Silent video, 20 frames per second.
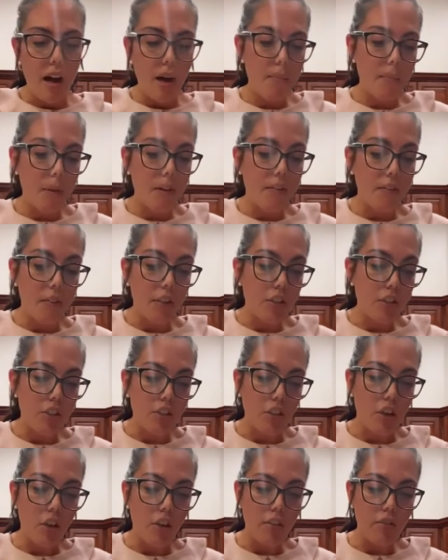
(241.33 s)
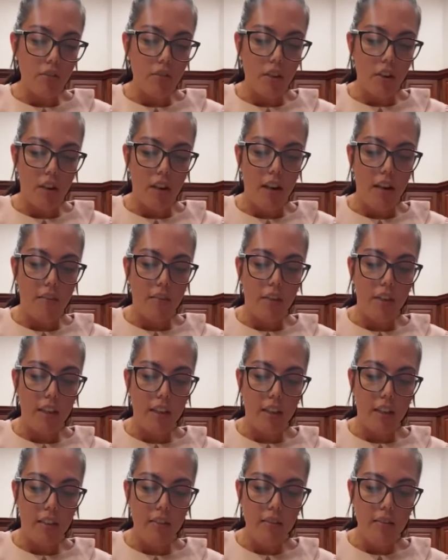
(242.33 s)
prefer salt on
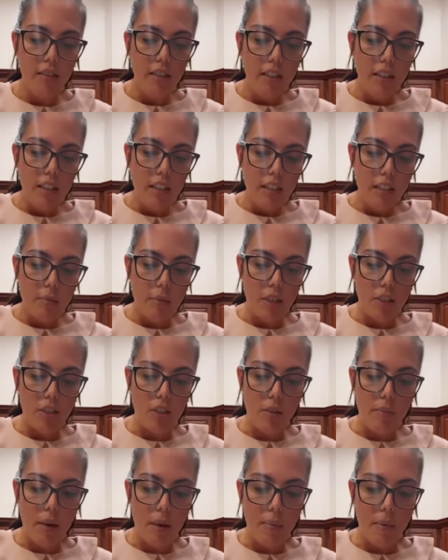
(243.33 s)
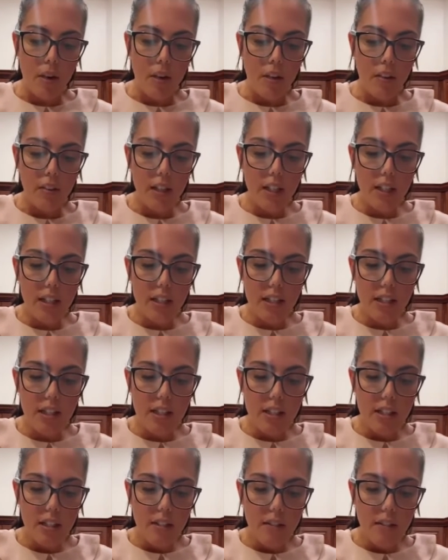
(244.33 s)
everything, especially my margaritas.